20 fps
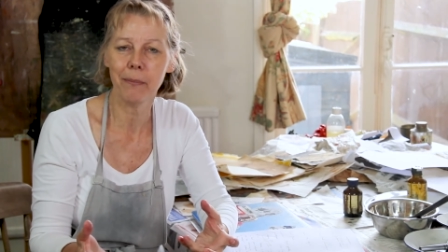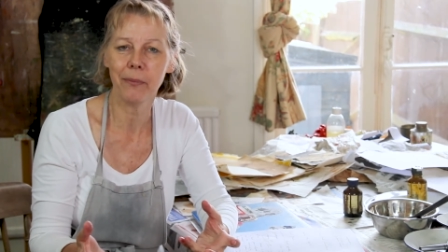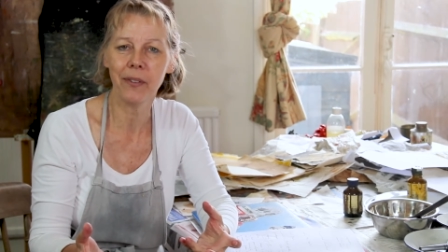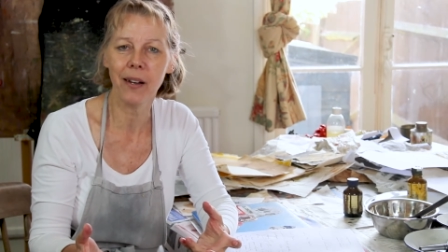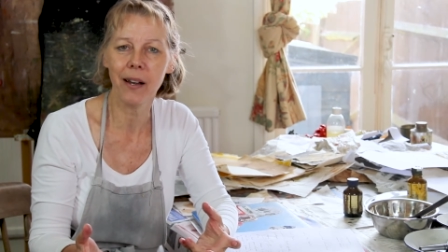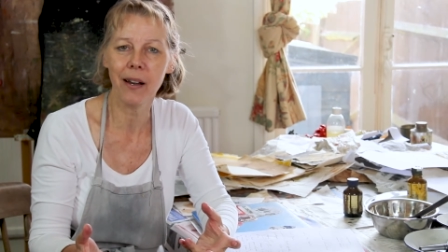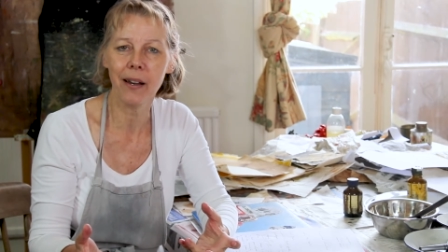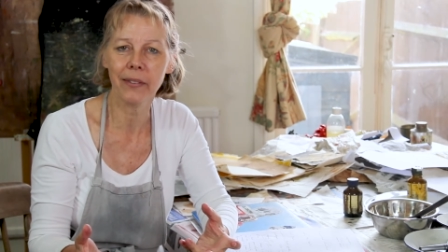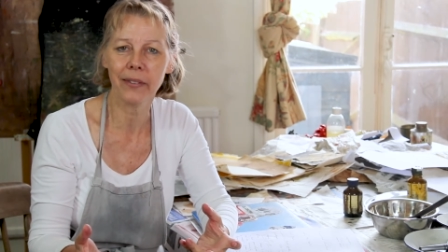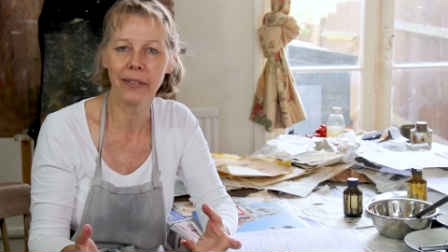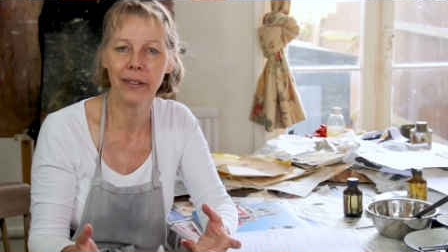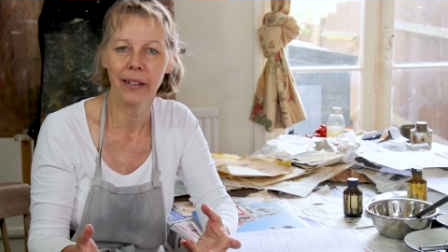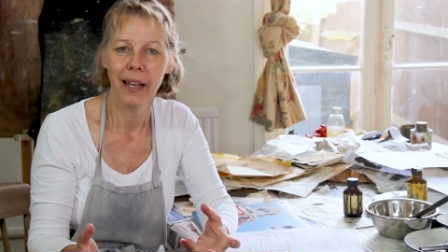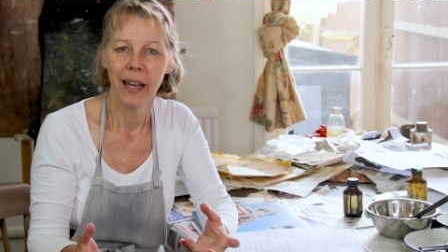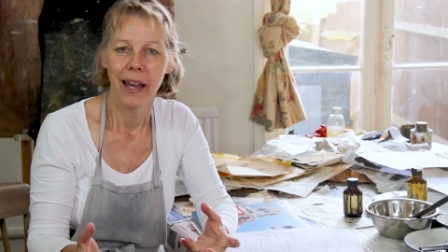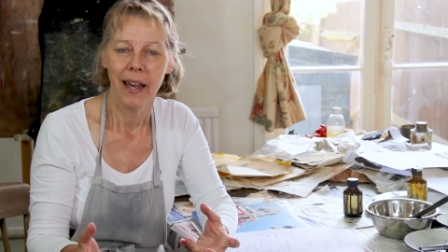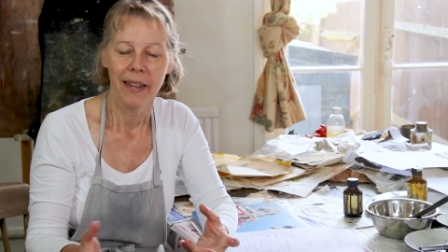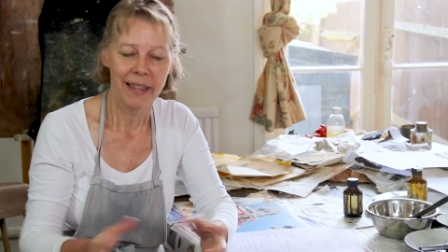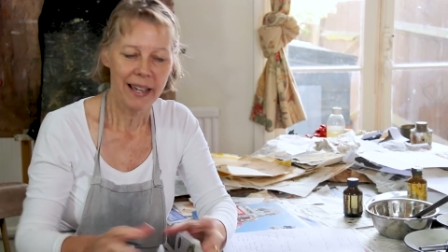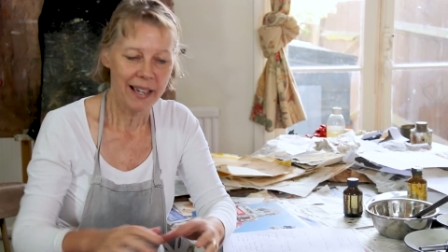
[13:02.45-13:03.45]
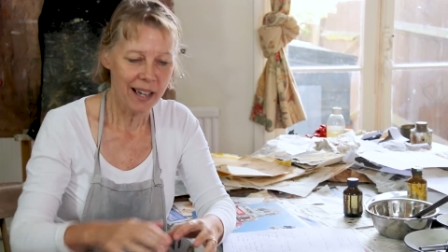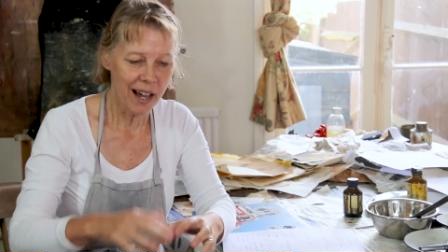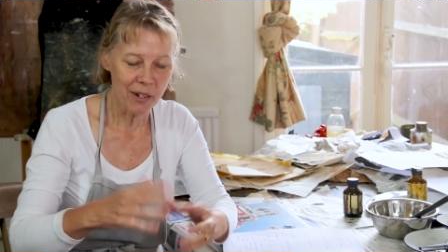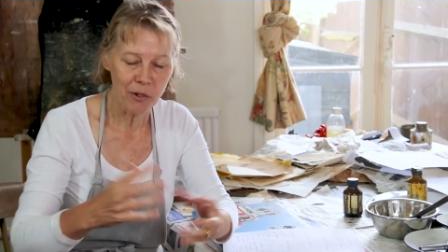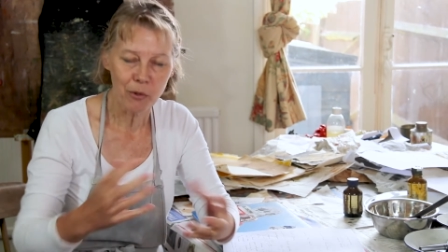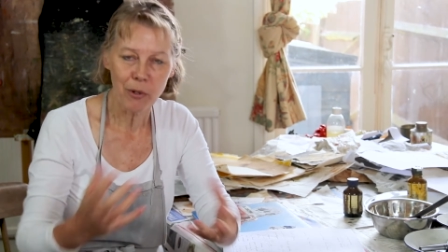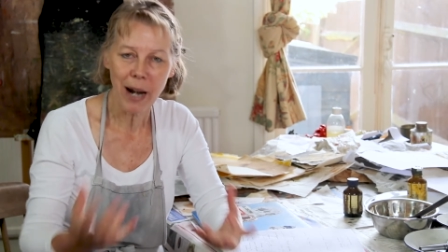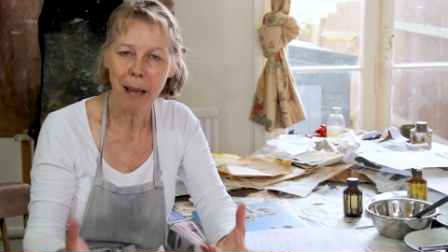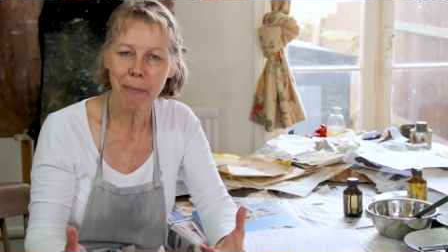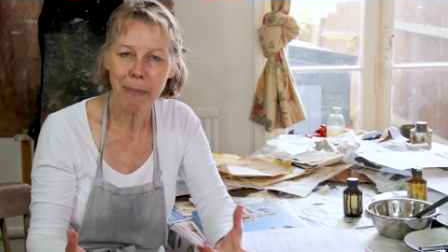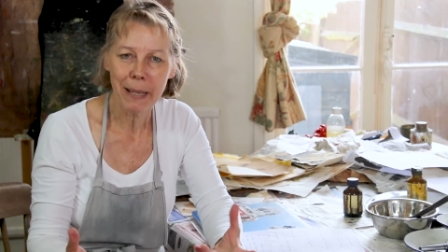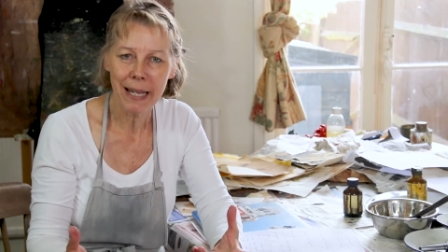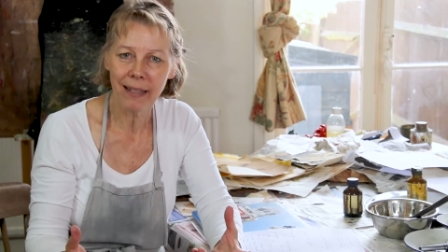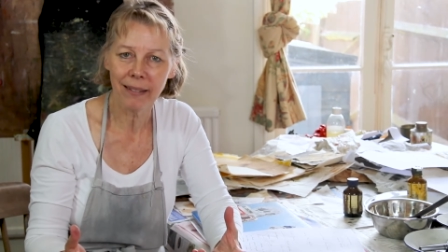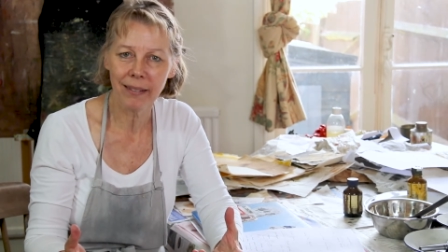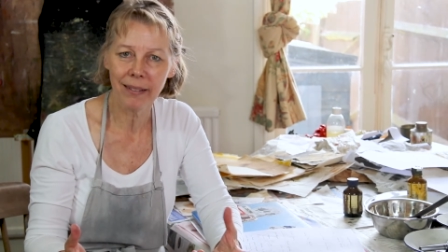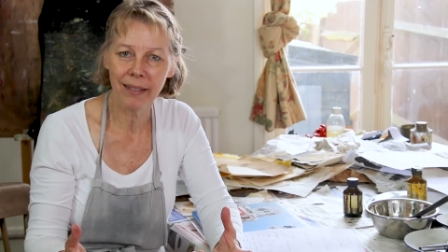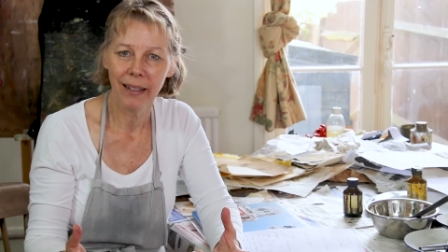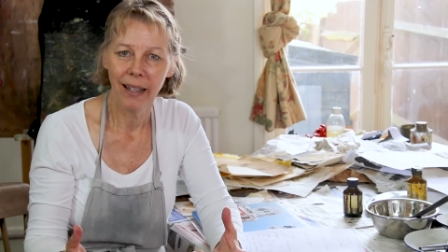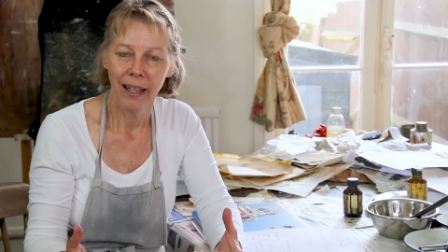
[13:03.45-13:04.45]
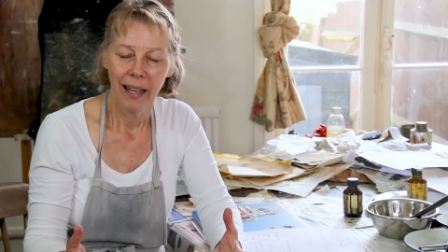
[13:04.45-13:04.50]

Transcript: vase, they unwrap it,